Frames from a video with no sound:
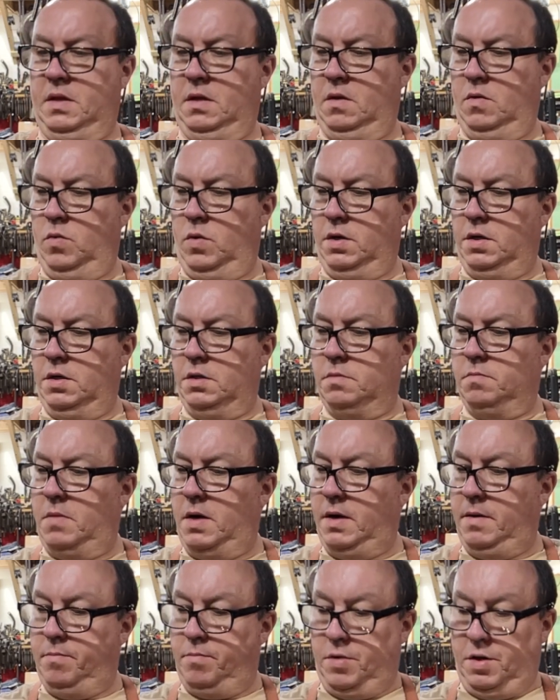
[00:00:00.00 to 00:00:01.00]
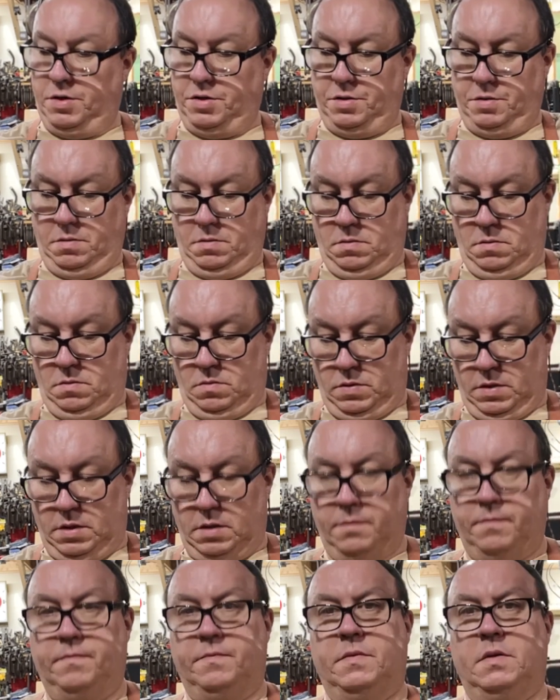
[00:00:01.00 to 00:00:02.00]
What is my impression? Well,
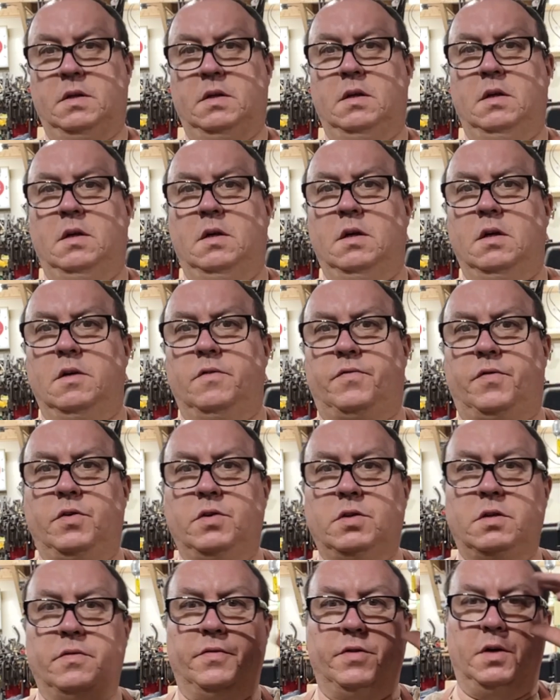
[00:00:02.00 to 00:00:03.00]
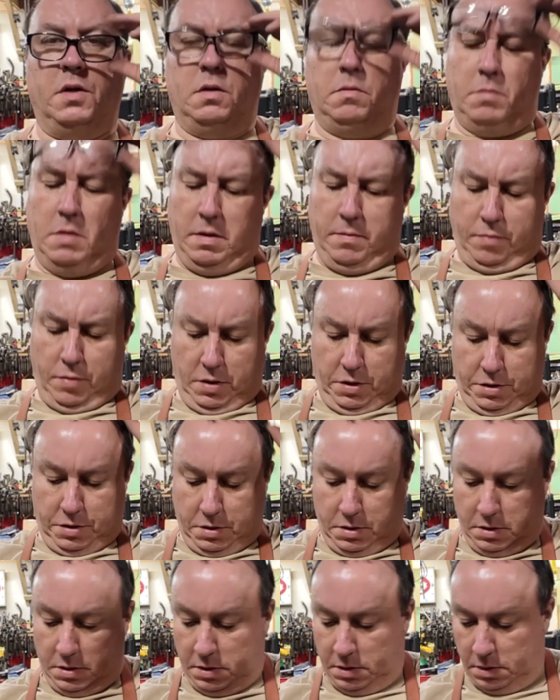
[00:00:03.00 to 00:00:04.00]
first of all, my impression
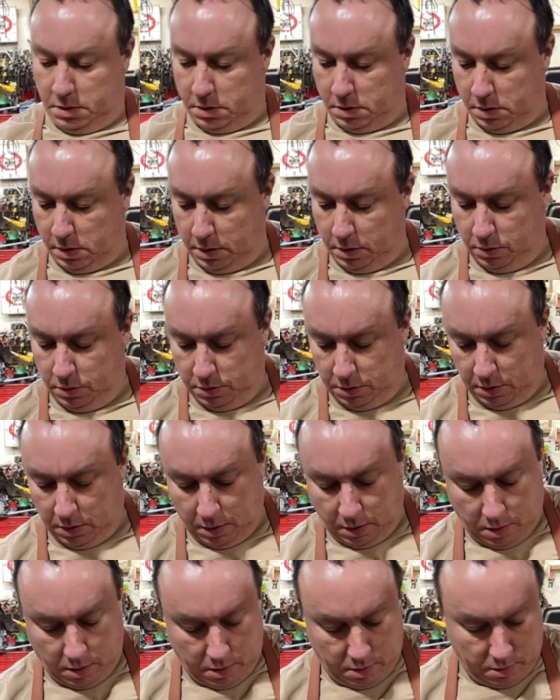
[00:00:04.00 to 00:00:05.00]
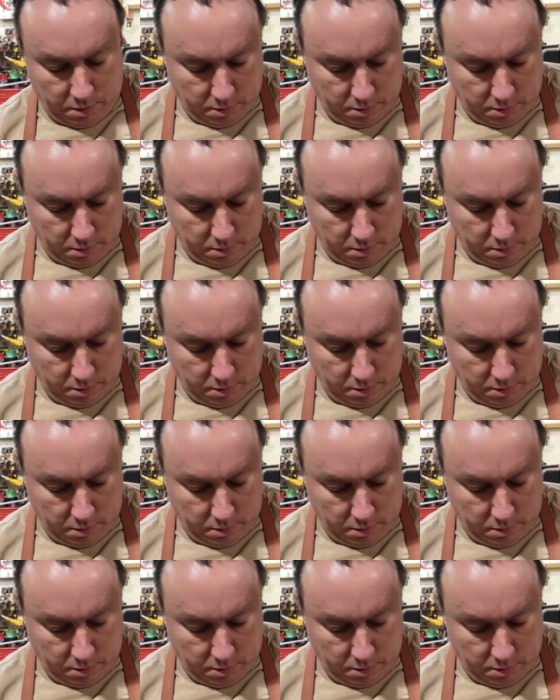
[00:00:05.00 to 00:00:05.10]
is I used it to cut